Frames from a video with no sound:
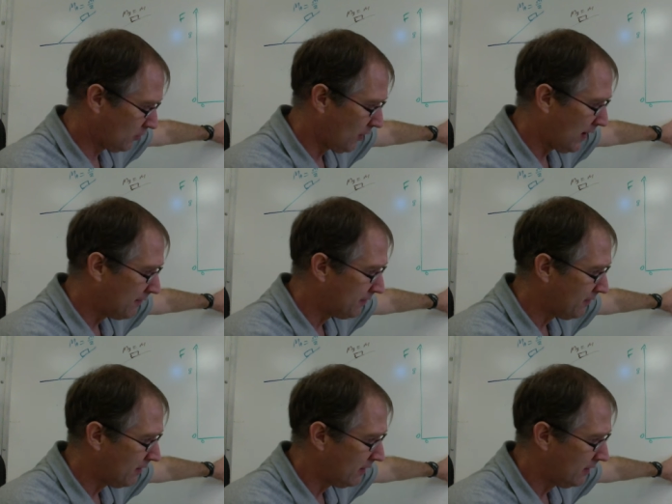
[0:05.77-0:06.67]
graph
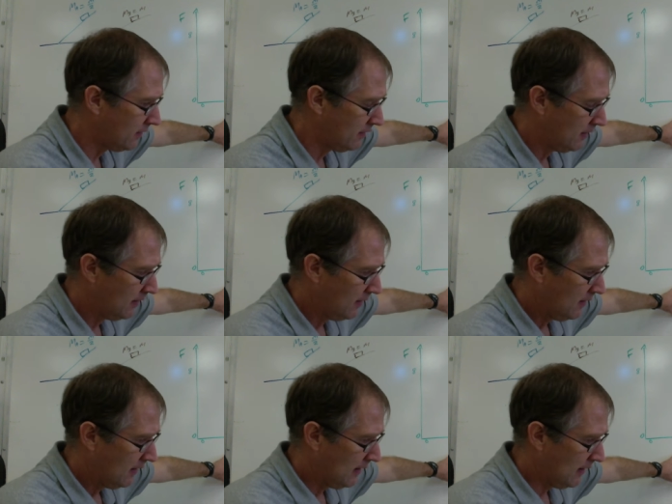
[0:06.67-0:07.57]
on it.
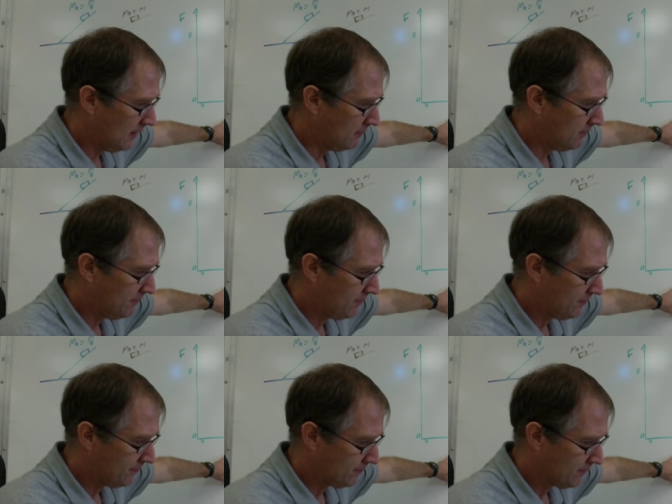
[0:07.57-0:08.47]
Uh,
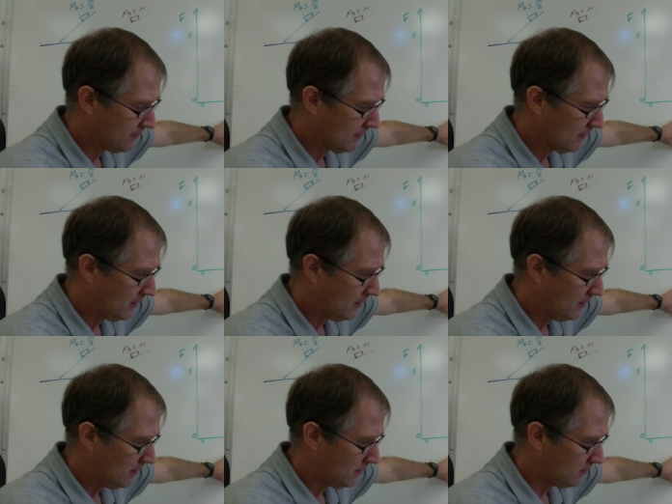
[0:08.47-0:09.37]

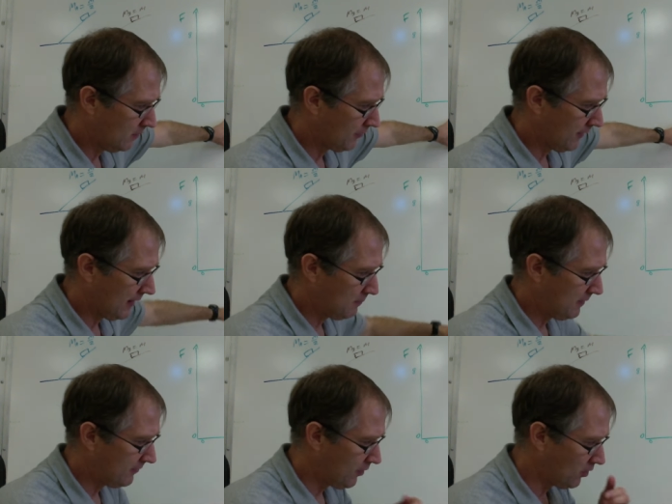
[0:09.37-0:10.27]
so for the
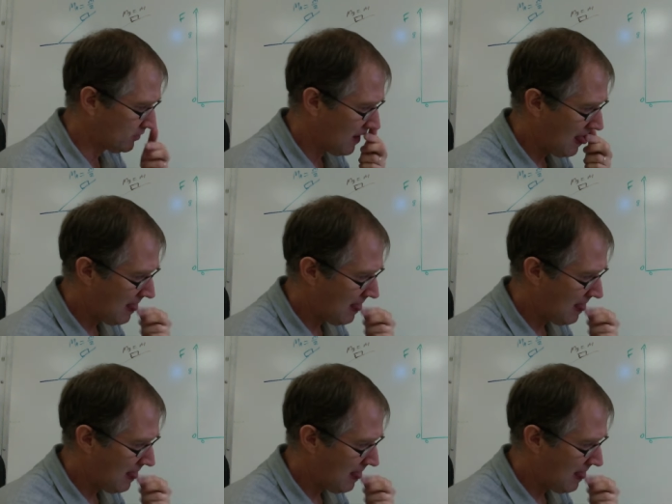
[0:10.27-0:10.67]
AP folks,